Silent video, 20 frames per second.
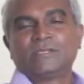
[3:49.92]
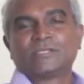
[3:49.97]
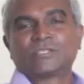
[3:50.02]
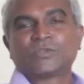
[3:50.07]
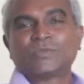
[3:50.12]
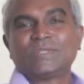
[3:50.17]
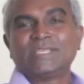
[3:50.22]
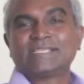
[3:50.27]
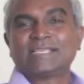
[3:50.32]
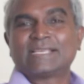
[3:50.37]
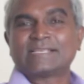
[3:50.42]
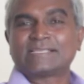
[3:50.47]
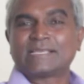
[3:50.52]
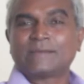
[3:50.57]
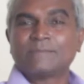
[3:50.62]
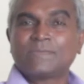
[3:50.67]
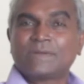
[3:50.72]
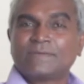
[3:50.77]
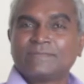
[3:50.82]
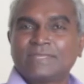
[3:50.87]
So these are
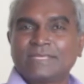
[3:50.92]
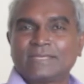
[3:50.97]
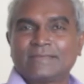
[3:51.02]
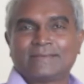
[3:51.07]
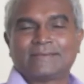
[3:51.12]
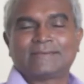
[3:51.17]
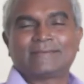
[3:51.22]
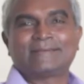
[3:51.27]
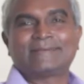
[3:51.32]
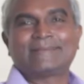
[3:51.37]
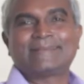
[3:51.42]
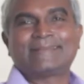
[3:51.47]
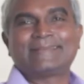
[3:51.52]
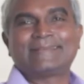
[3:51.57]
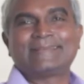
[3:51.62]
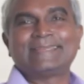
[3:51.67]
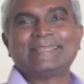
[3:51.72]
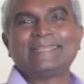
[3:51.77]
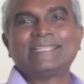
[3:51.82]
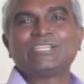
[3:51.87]
some of the
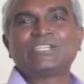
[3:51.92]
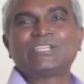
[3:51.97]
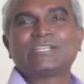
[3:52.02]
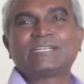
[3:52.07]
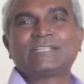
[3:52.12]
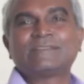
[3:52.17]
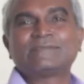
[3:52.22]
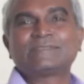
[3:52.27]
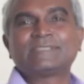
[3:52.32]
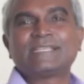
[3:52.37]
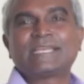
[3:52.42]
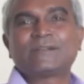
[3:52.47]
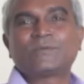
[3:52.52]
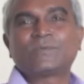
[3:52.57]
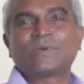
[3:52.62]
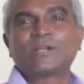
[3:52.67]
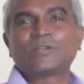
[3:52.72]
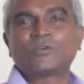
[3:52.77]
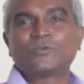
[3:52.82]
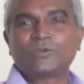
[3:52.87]
initiatives that
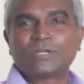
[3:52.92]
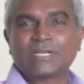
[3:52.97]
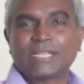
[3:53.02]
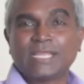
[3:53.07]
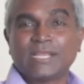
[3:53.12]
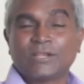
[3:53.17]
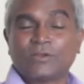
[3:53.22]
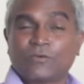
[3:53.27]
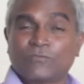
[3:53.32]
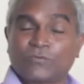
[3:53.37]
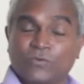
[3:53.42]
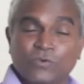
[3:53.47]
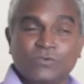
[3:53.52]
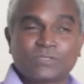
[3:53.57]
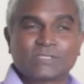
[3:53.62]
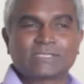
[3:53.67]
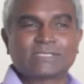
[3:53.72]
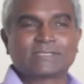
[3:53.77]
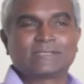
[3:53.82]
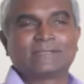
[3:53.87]
one could take. Of
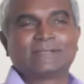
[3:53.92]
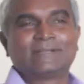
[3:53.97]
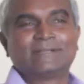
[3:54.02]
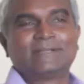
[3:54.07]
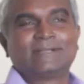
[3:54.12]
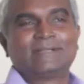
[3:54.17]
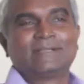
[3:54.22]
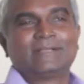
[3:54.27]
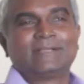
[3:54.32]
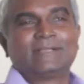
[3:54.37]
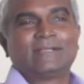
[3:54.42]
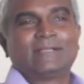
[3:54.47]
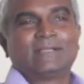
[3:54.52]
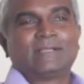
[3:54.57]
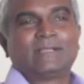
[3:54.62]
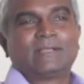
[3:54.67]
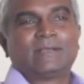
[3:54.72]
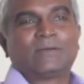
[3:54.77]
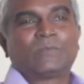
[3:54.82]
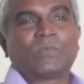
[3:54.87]
course,
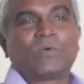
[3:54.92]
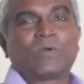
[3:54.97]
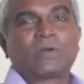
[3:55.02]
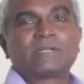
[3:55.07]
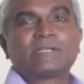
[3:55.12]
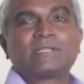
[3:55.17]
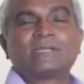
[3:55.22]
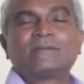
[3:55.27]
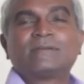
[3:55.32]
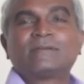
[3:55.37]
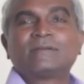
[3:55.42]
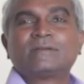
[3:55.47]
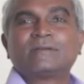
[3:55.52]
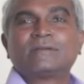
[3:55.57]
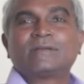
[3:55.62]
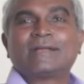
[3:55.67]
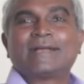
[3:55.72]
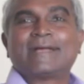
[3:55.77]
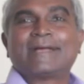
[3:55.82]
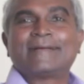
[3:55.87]
what
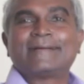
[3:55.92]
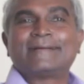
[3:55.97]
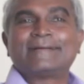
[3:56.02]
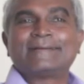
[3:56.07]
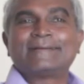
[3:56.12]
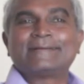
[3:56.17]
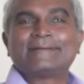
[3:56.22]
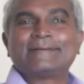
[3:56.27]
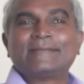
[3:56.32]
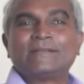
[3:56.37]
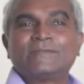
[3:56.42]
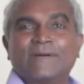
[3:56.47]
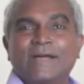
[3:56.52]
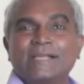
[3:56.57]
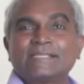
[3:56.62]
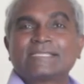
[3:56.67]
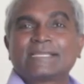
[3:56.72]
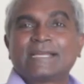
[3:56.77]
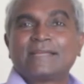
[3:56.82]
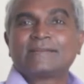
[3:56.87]

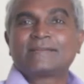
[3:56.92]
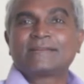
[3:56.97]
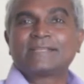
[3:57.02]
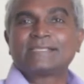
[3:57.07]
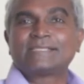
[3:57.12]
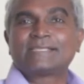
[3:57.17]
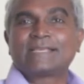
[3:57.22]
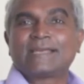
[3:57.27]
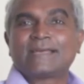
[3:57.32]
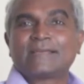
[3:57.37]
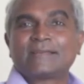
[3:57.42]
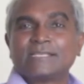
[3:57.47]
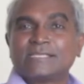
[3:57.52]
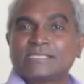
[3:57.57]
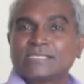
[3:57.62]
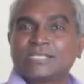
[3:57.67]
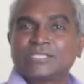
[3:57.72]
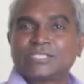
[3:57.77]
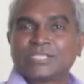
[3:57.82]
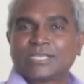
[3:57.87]
advanced countries are
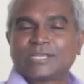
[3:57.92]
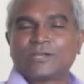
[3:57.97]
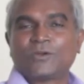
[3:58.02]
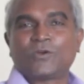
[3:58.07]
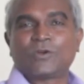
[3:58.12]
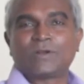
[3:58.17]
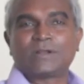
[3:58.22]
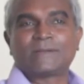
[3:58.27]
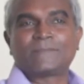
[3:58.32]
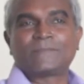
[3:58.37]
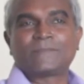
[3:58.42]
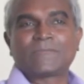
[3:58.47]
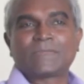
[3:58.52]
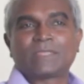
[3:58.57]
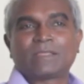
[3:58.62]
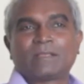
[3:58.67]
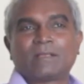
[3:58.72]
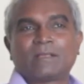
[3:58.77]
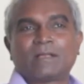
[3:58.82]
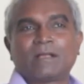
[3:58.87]
researching on
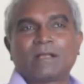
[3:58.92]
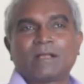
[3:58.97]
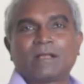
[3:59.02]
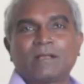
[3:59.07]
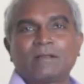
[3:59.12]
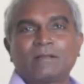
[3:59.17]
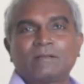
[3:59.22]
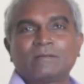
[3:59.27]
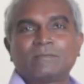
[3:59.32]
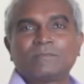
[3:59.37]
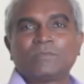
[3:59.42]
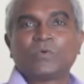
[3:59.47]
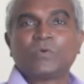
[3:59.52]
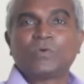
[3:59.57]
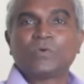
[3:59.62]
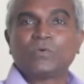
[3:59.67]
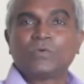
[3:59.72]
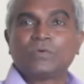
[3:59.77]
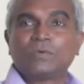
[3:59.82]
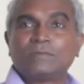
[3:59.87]
are
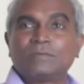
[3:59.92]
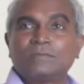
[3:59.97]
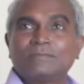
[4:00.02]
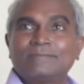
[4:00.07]
more